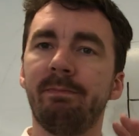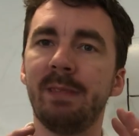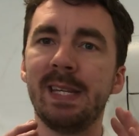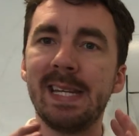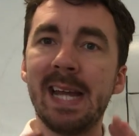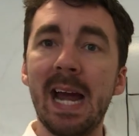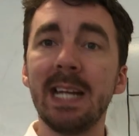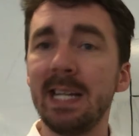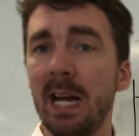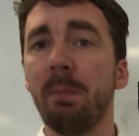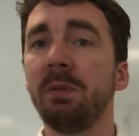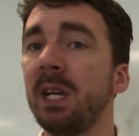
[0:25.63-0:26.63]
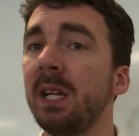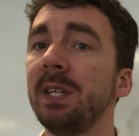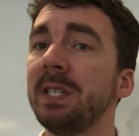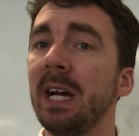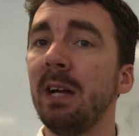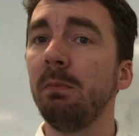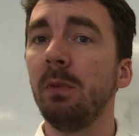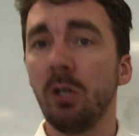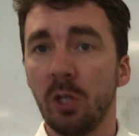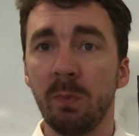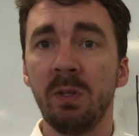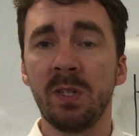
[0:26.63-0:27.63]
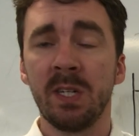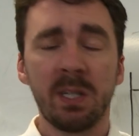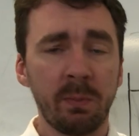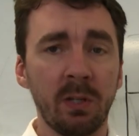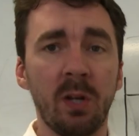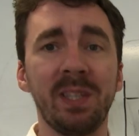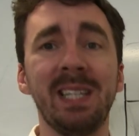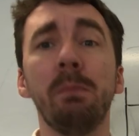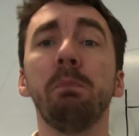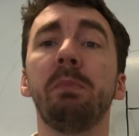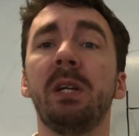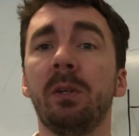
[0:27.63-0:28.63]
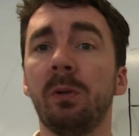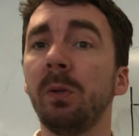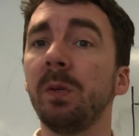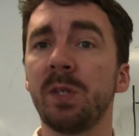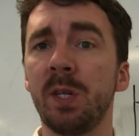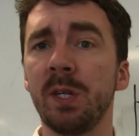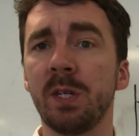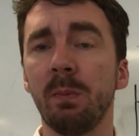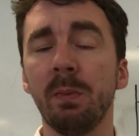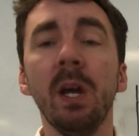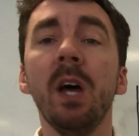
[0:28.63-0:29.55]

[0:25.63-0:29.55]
99% of the time, you're going to be using something called the imperial system.